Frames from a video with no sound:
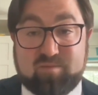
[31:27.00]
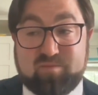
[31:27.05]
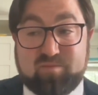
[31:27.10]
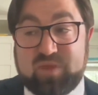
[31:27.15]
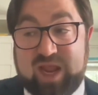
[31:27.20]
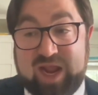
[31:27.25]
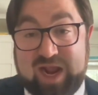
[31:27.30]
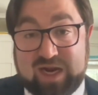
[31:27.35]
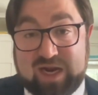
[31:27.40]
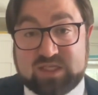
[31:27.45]

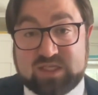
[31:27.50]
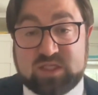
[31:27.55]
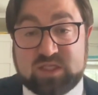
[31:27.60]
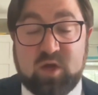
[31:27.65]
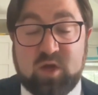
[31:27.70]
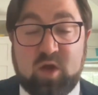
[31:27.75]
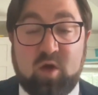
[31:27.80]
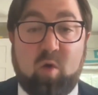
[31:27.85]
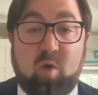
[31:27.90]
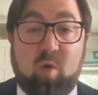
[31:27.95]
act
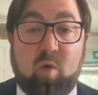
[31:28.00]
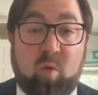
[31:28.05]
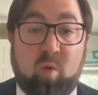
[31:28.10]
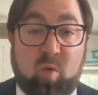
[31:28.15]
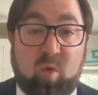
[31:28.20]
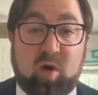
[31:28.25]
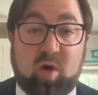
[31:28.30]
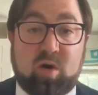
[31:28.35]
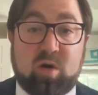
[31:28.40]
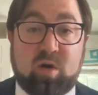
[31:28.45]

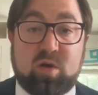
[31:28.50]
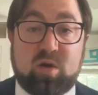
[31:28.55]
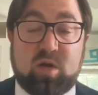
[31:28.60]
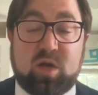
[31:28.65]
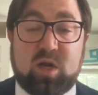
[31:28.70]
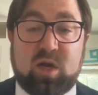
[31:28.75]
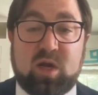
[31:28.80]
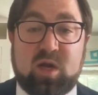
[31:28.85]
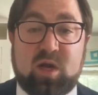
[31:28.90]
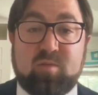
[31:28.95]

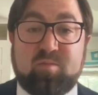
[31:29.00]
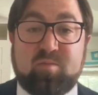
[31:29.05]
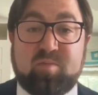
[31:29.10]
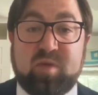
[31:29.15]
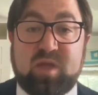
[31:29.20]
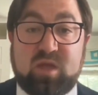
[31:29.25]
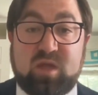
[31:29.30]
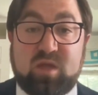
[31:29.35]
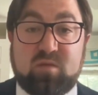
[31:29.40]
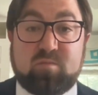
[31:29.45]
or
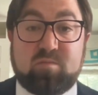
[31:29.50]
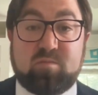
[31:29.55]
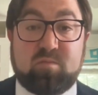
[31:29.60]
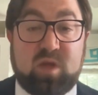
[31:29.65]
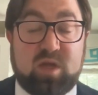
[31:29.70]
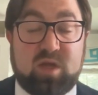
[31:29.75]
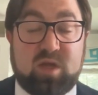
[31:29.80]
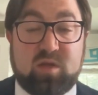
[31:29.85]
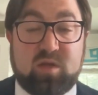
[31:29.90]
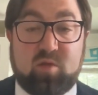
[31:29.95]
being
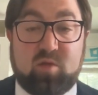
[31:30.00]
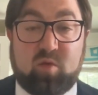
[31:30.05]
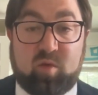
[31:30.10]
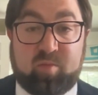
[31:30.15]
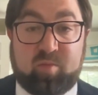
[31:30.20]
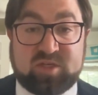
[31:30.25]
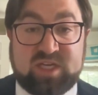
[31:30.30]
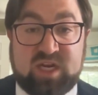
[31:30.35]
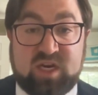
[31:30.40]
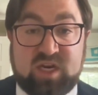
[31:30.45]
or
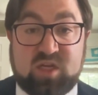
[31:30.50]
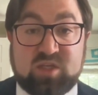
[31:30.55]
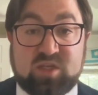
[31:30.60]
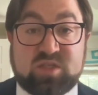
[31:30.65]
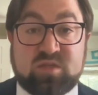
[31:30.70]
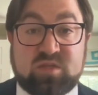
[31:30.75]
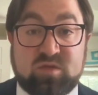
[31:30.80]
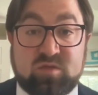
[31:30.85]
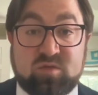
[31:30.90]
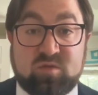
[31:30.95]
pertaining
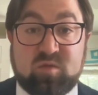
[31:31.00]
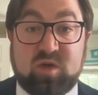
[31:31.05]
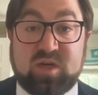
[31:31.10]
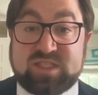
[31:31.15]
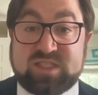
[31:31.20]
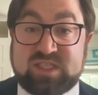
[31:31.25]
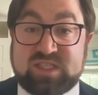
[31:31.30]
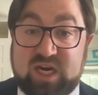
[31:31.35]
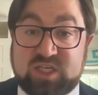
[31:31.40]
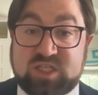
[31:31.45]
to a
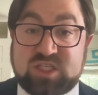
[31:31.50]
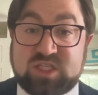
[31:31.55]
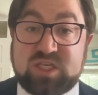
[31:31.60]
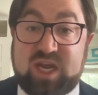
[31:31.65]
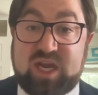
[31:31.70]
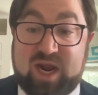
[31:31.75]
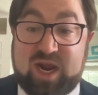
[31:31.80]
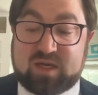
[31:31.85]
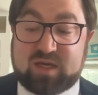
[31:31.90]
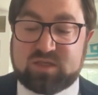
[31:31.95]
sanctioned
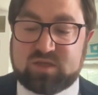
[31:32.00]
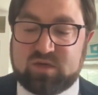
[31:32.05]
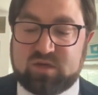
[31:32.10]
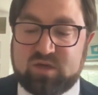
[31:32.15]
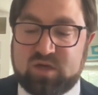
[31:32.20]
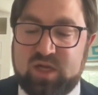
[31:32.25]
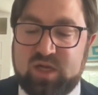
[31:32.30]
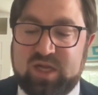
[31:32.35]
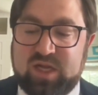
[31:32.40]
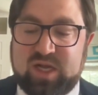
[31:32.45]
actor.
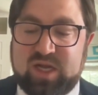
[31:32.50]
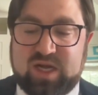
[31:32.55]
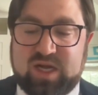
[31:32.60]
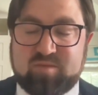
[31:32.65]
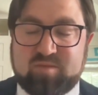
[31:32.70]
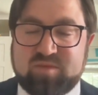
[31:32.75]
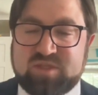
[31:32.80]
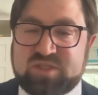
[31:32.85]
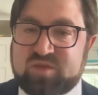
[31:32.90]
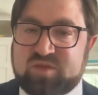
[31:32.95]

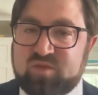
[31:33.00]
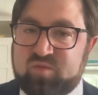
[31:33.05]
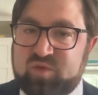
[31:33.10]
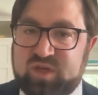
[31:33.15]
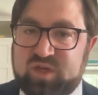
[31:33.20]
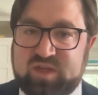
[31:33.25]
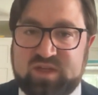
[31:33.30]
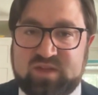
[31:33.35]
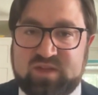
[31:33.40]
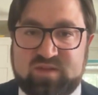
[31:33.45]
So
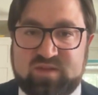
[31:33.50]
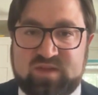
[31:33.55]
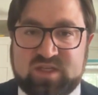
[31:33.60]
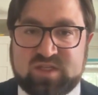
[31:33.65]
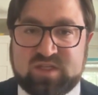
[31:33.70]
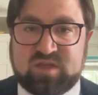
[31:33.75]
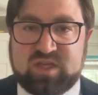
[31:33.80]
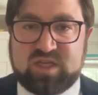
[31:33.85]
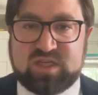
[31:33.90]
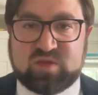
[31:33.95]
really, these
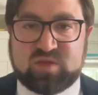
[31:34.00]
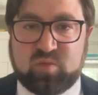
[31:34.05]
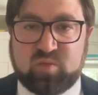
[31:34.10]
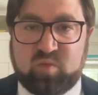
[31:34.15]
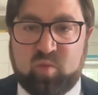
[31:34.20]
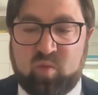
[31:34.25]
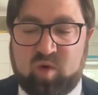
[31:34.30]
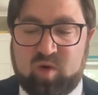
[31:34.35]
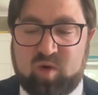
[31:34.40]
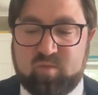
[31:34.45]
are things that we
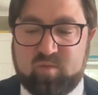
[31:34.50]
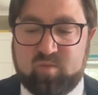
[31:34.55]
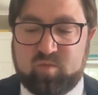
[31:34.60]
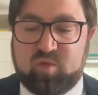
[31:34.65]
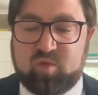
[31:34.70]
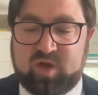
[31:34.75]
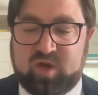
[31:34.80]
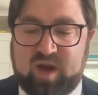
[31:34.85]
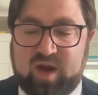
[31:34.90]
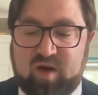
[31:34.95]
want to
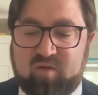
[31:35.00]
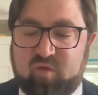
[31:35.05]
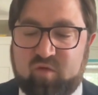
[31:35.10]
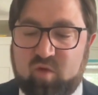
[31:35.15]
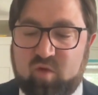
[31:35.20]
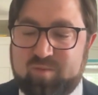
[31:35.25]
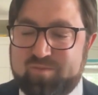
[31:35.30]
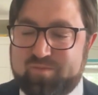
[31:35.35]
look out for.